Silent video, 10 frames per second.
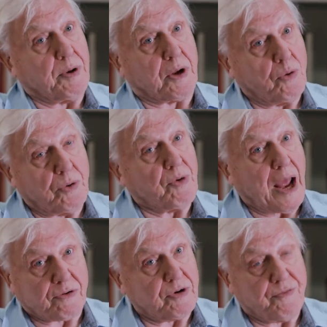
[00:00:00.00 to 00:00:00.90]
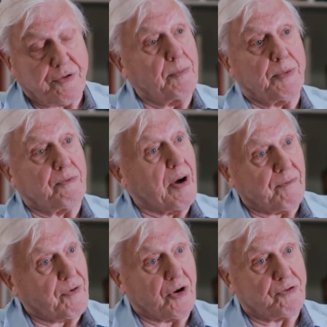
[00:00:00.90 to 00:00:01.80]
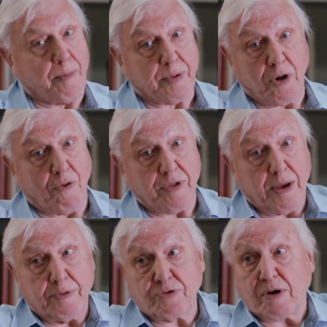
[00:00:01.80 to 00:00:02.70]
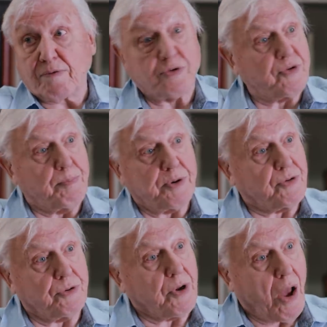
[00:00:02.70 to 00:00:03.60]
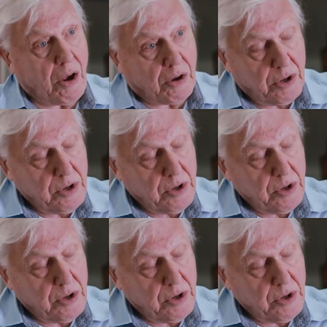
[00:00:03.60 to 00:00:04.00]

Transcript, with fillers: we couldn't actually film in the rainforest when we got there. We discovered it was simply too dark.